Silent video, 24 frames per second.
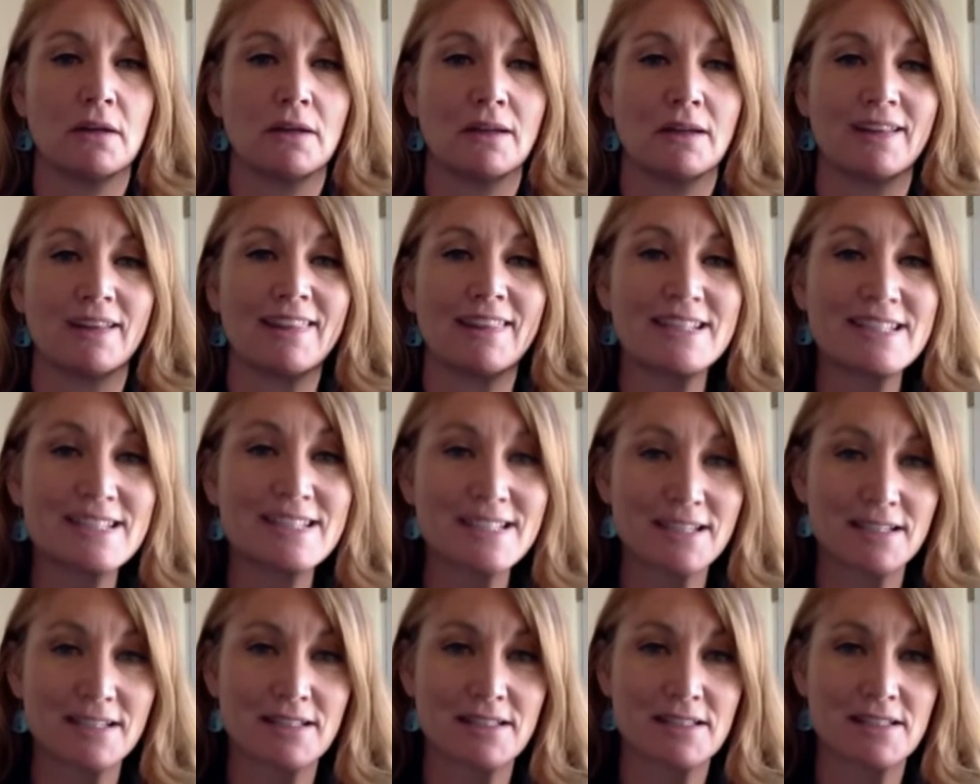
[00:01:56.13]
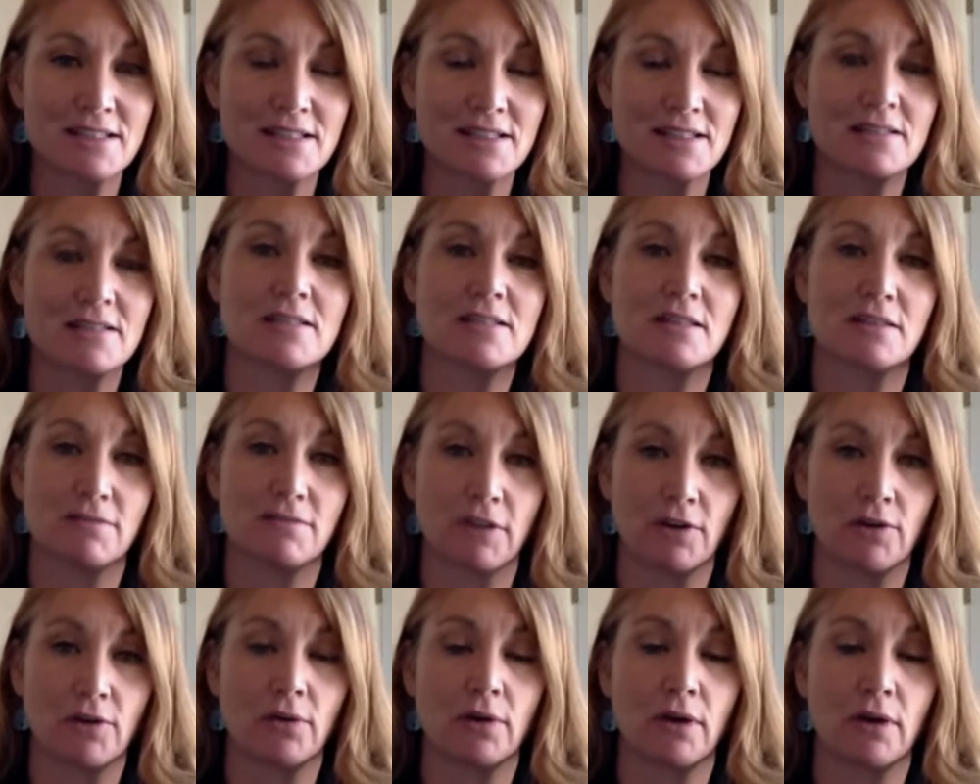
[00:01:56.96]
In this instance, the
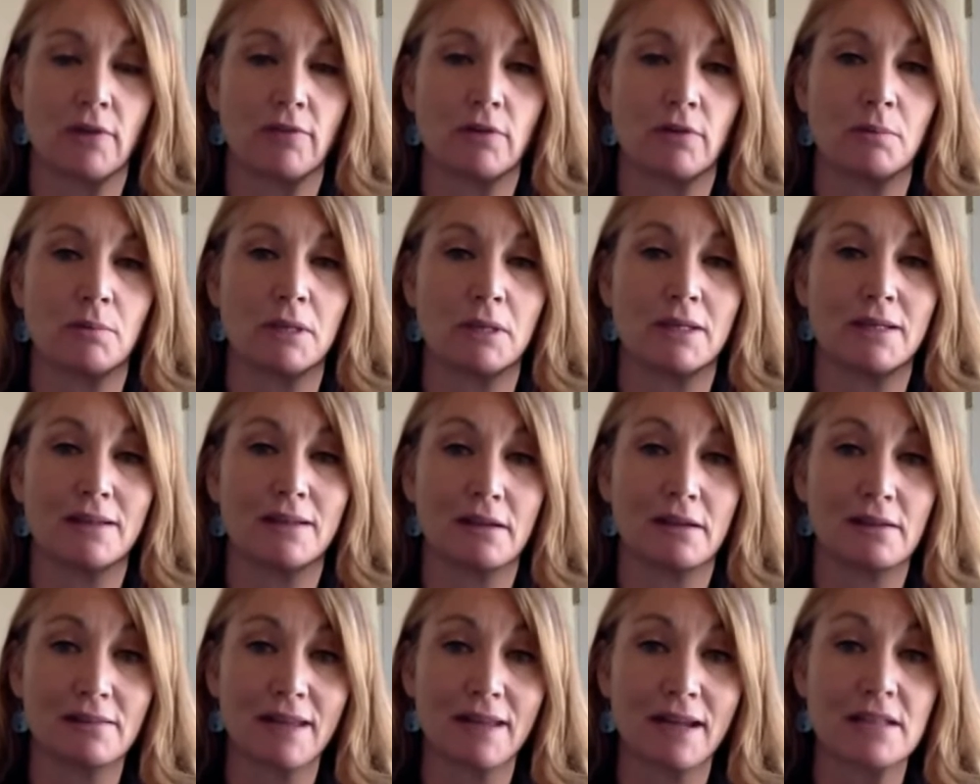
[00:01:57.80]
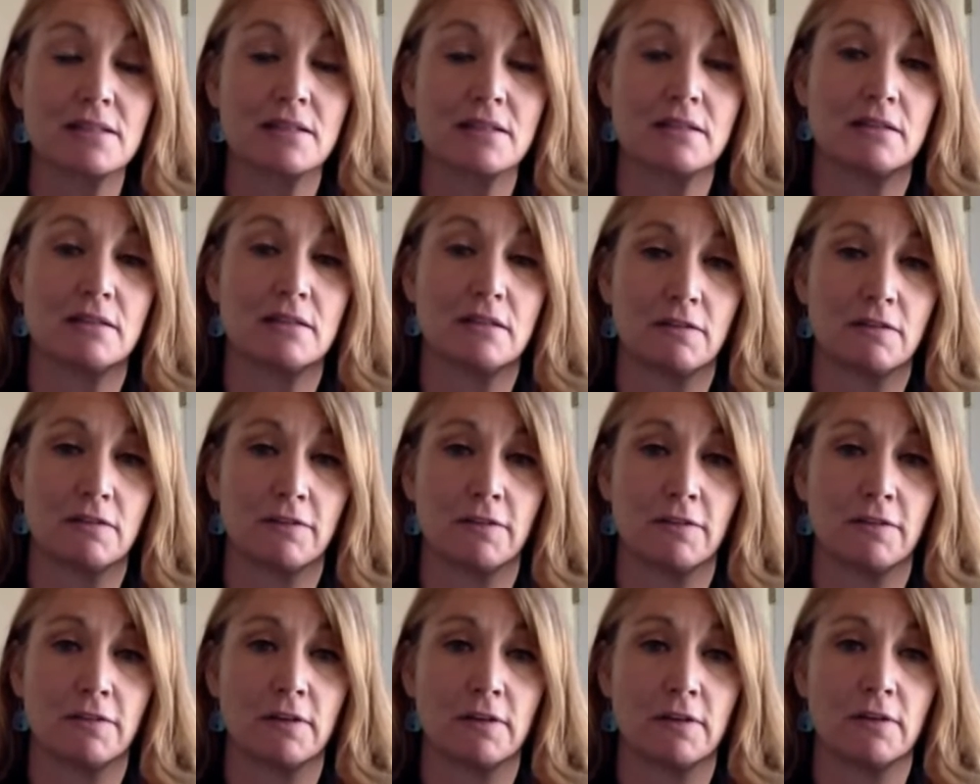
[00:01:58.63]
federal government neglected to
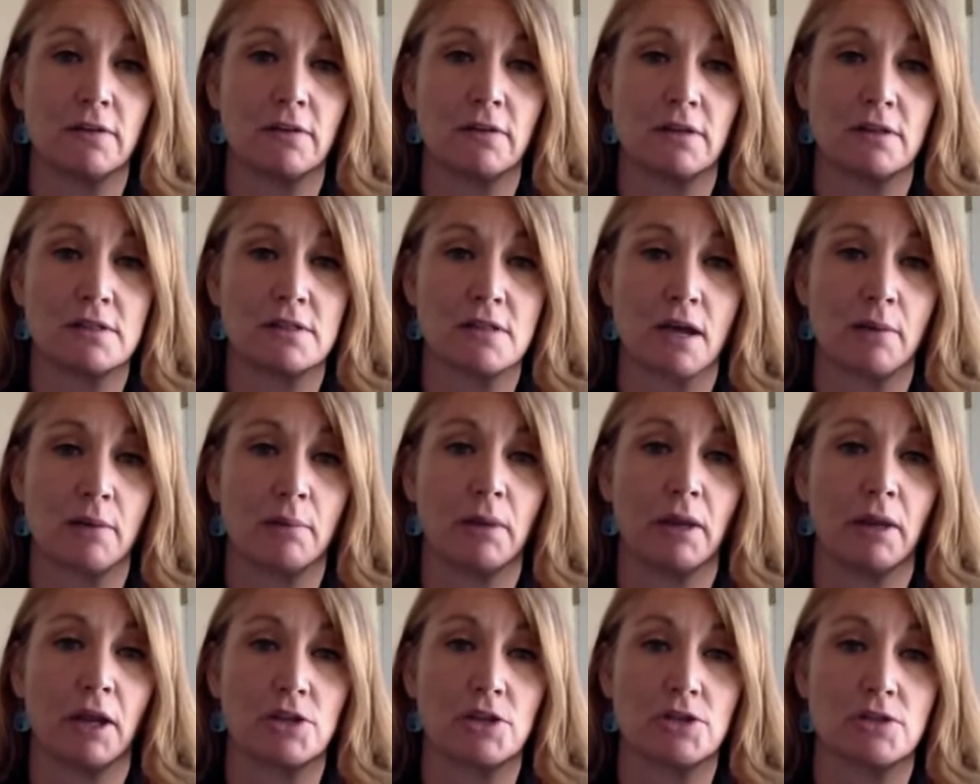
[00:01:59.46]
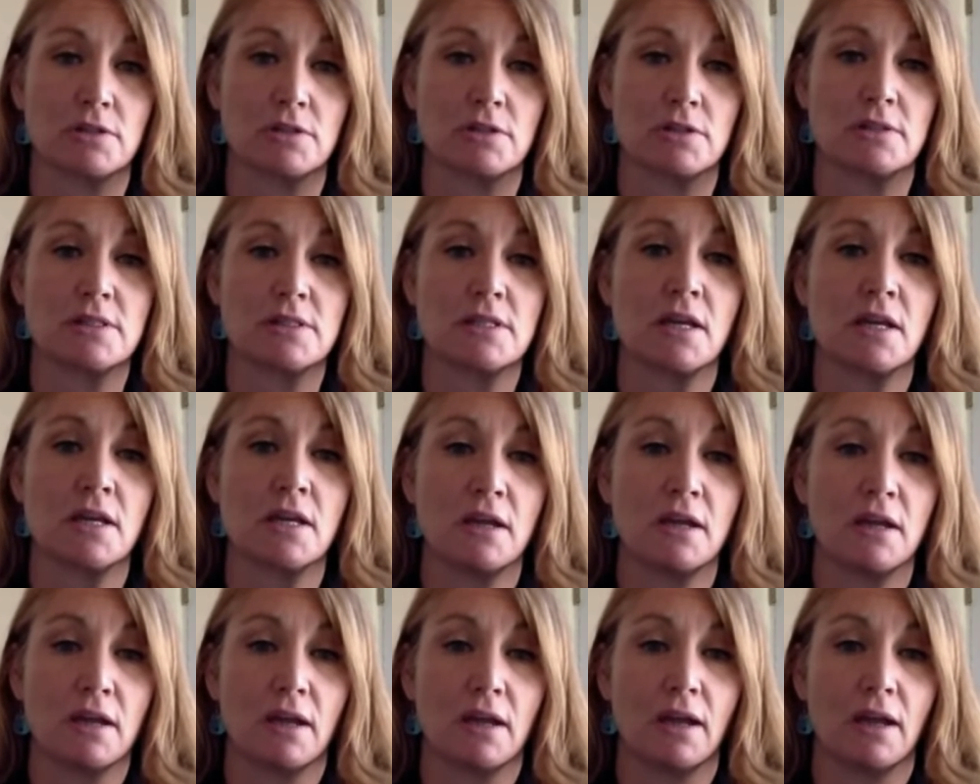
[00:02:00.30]
fulfill its obligations,
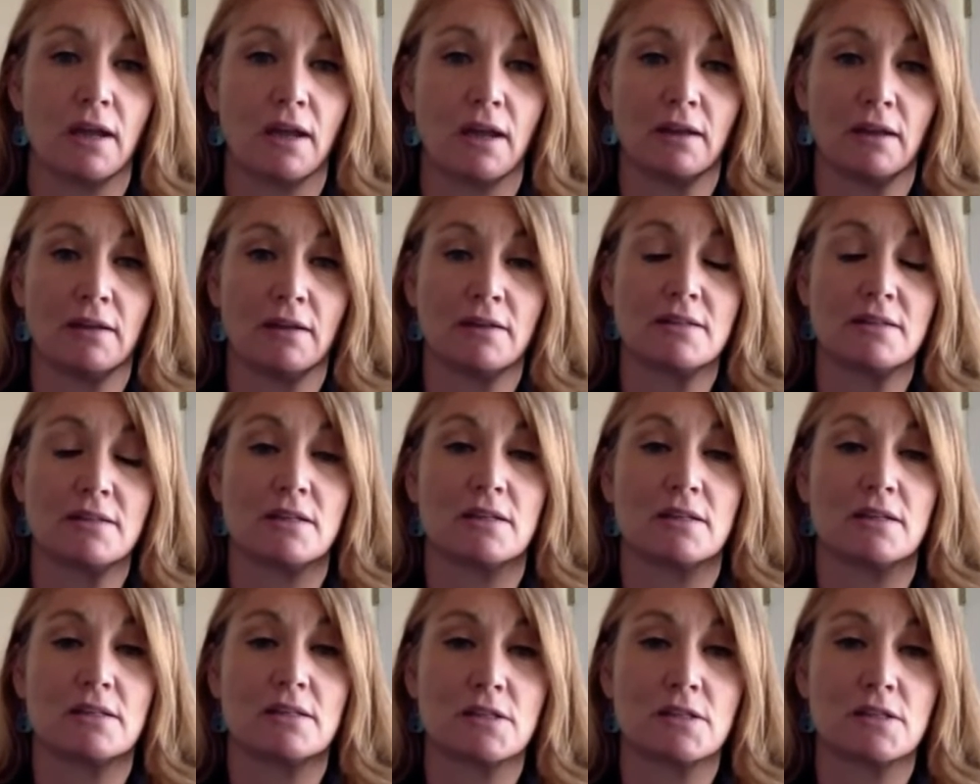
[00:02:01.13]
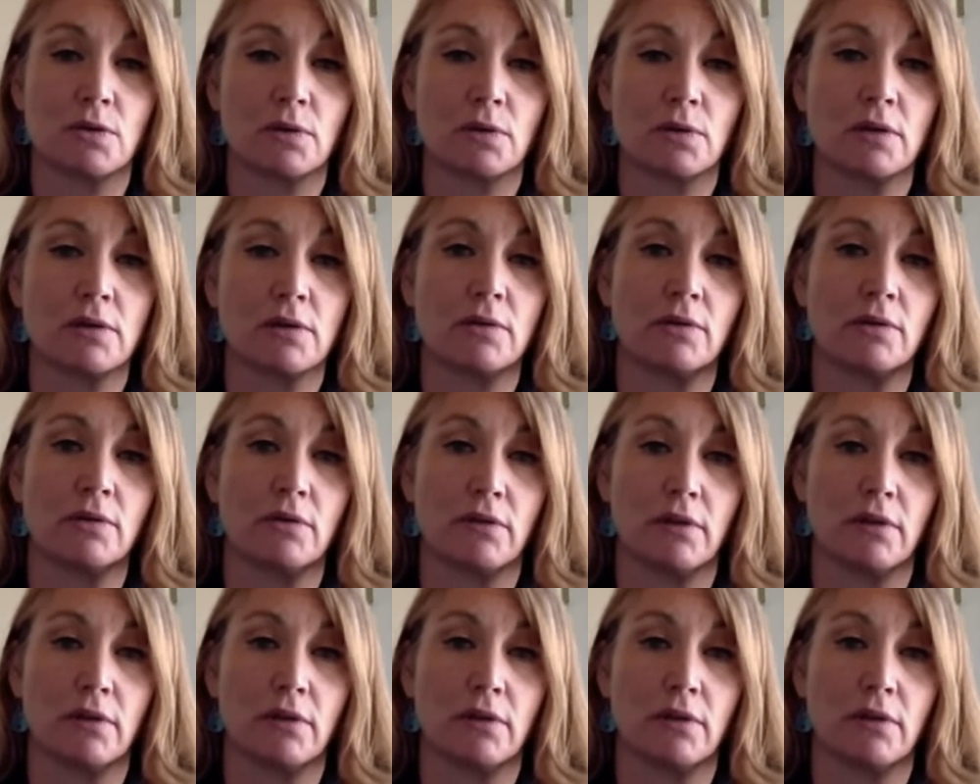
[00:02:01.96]
and it's critical